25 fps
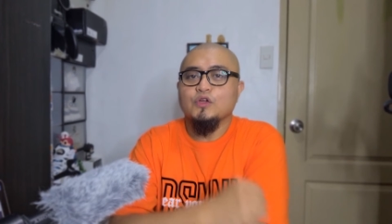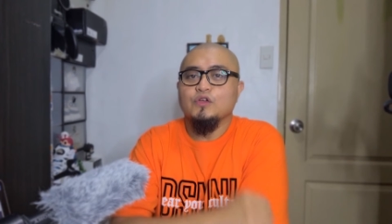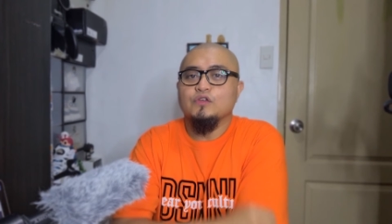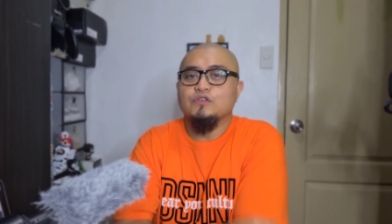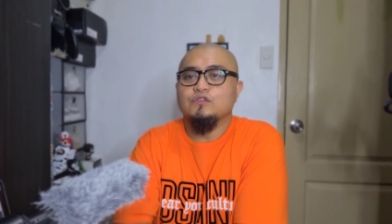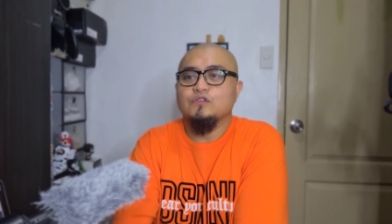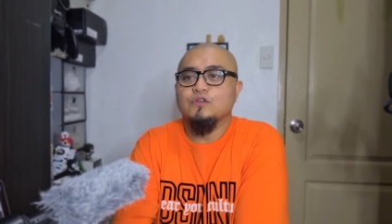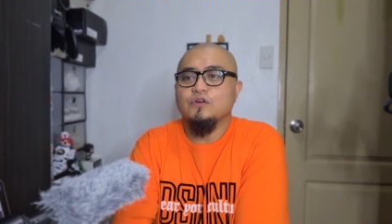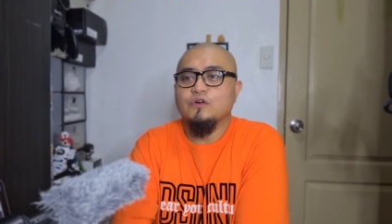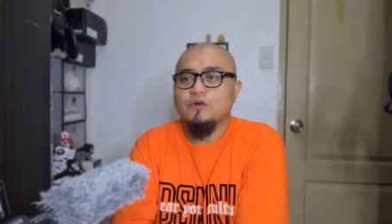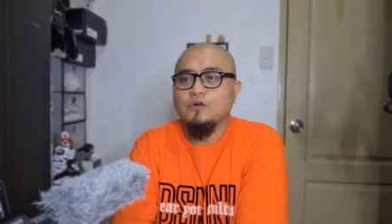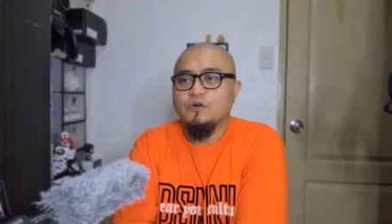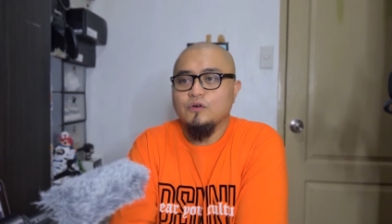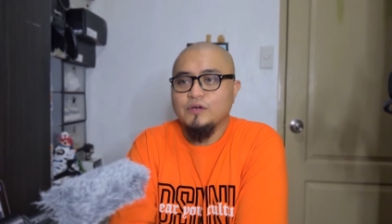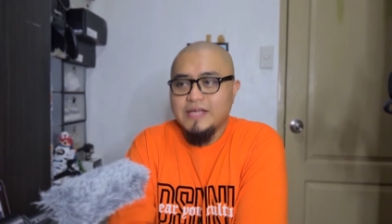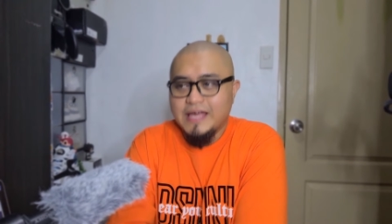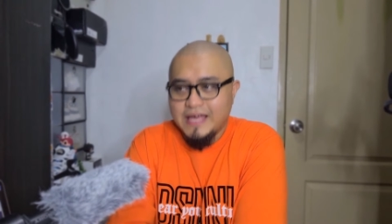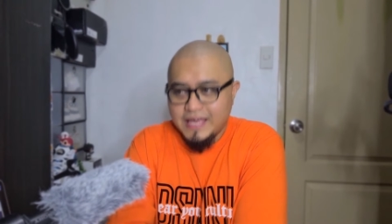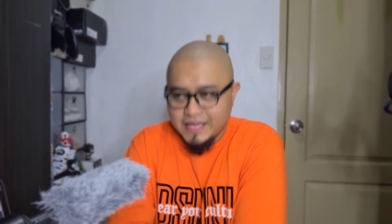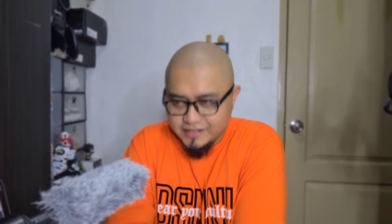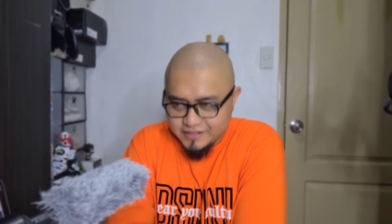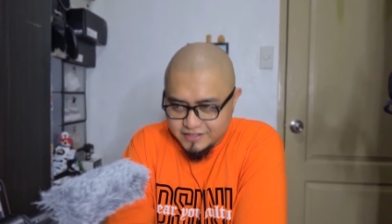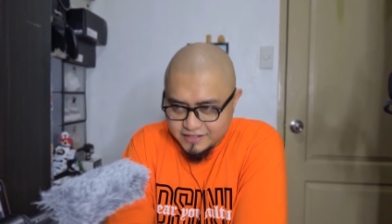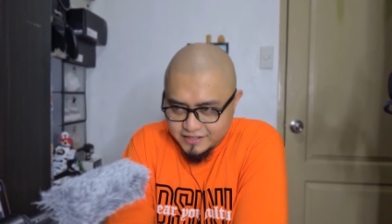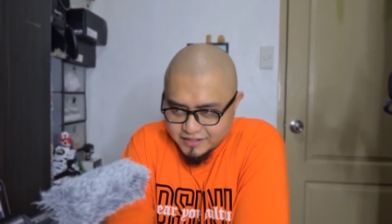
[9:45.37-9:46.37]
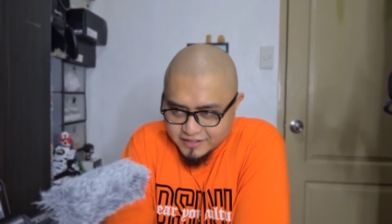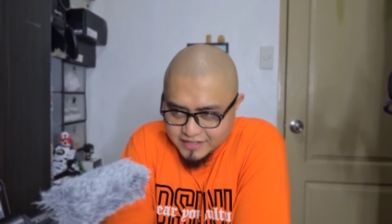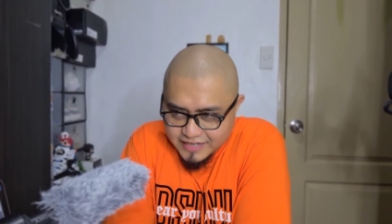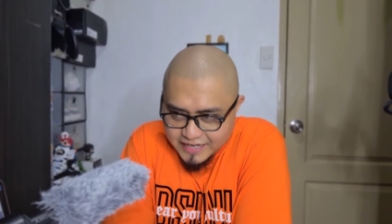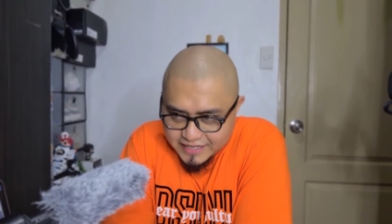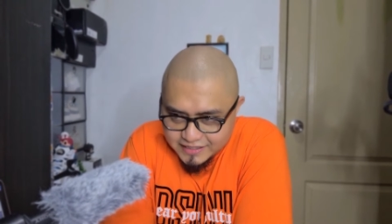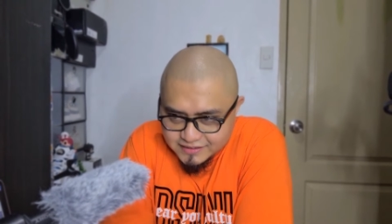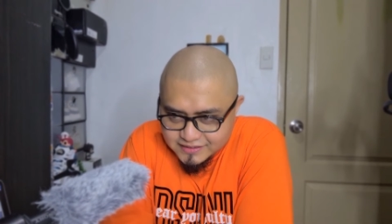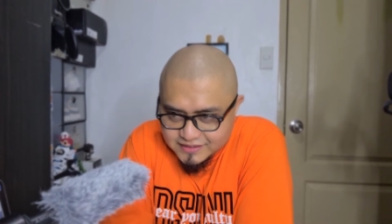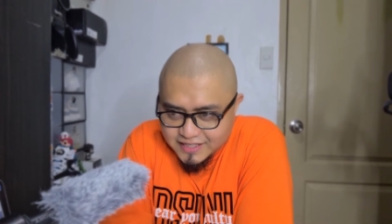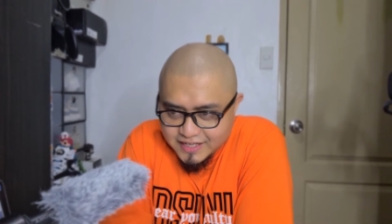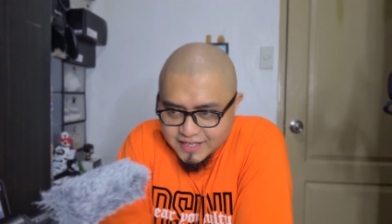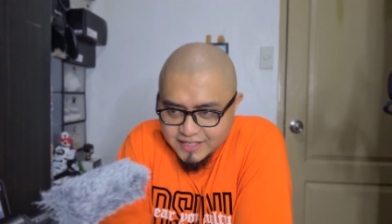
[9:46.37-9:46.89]
so yeah i
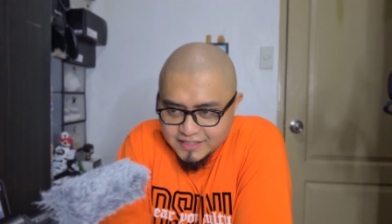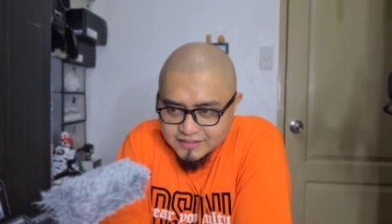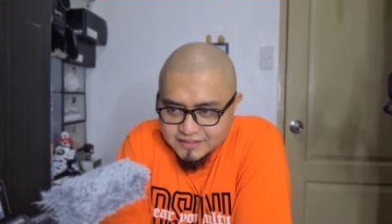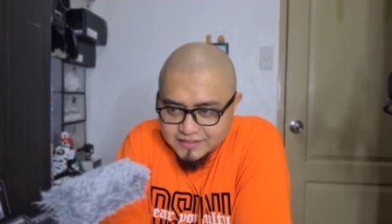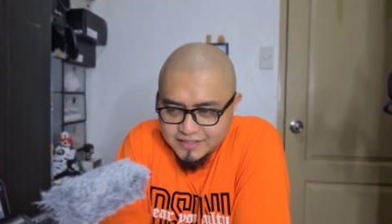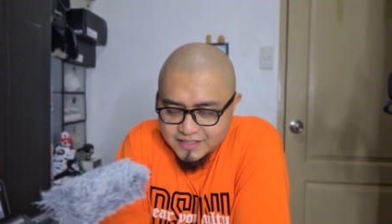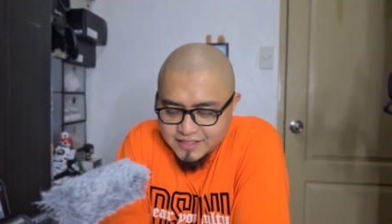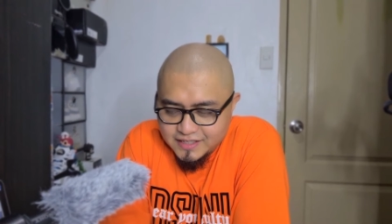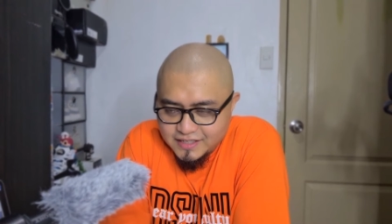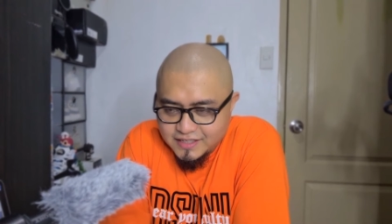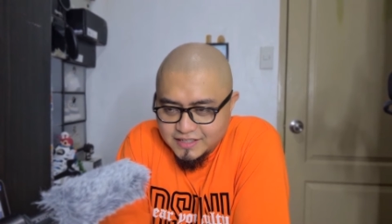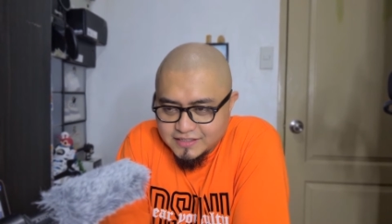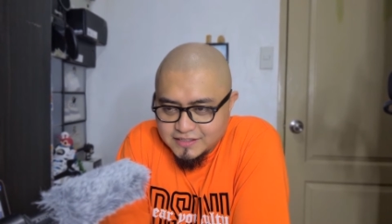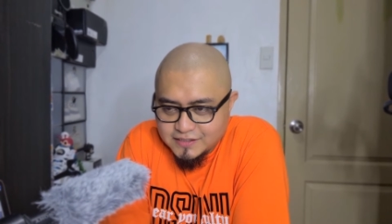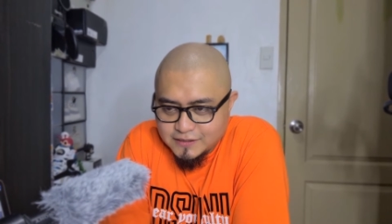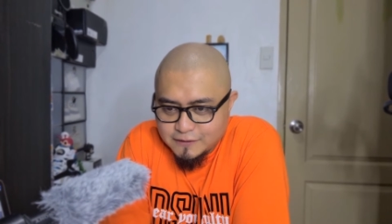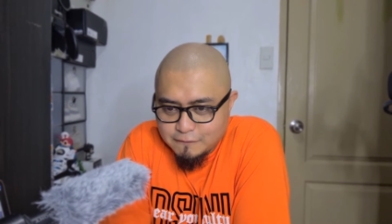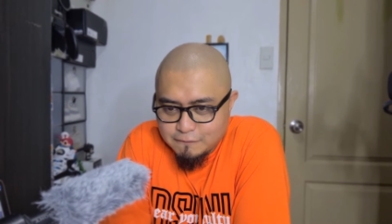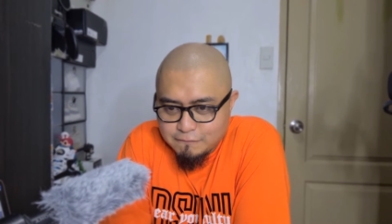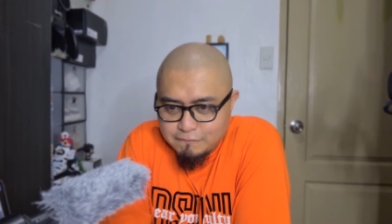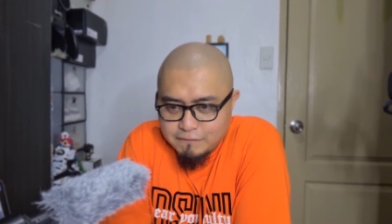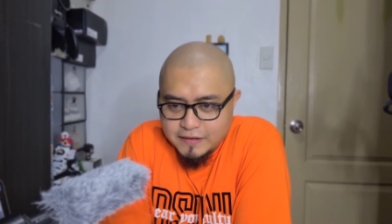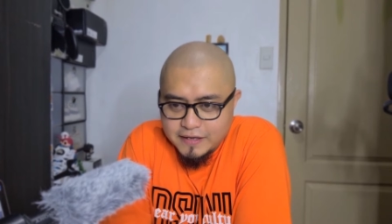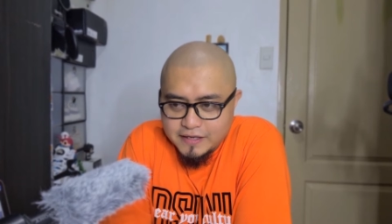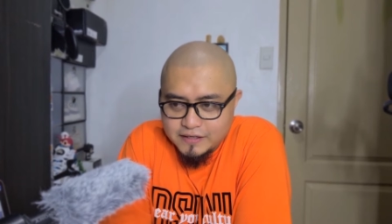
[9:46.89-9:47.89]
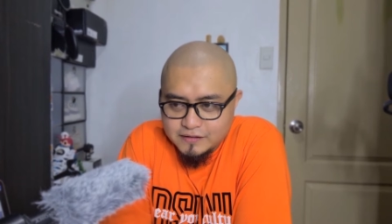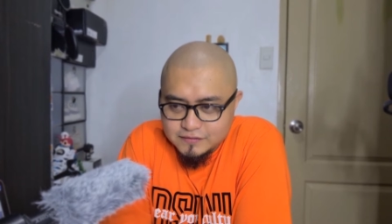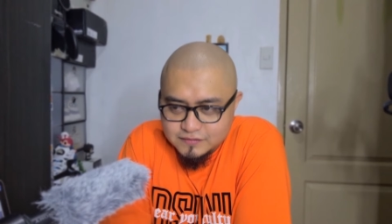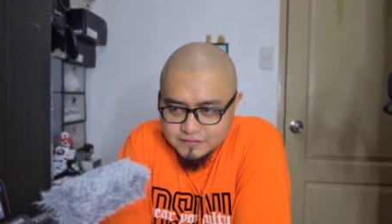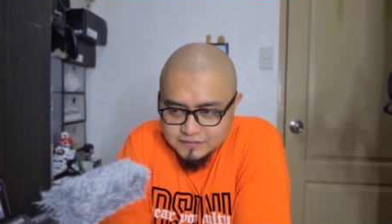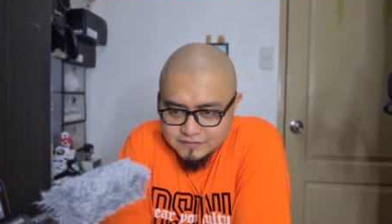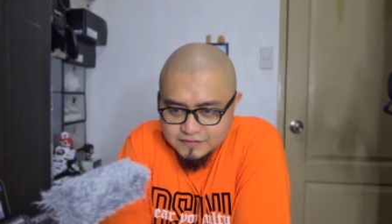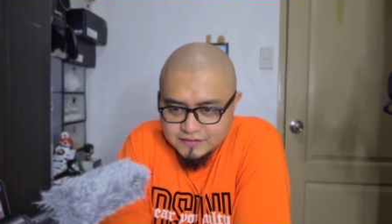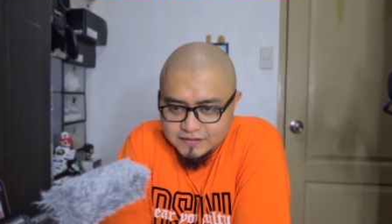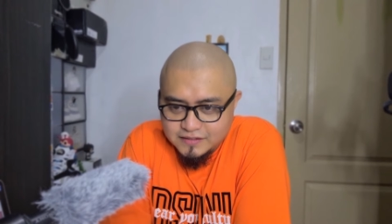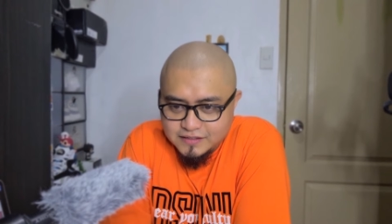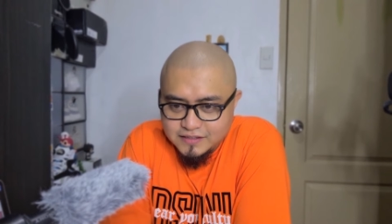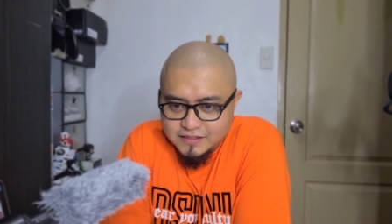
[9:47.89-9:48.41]
regret that and if i
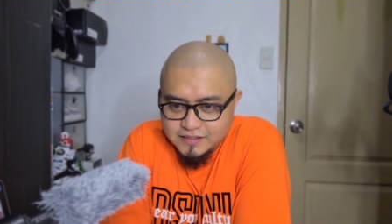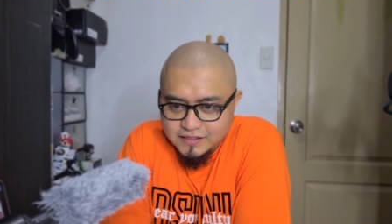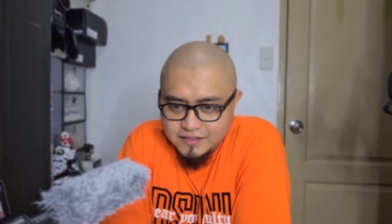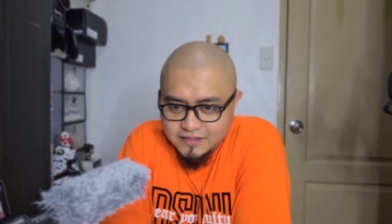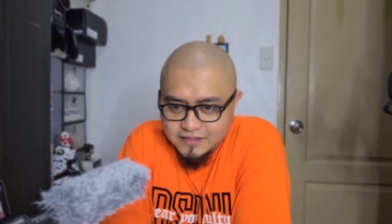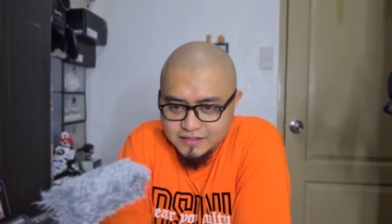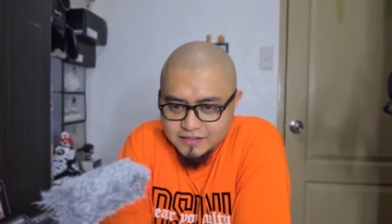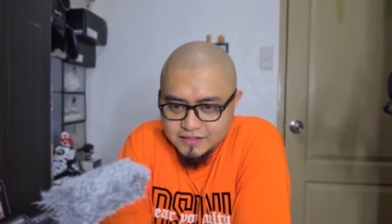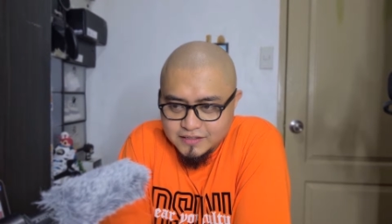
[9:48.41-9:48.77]
see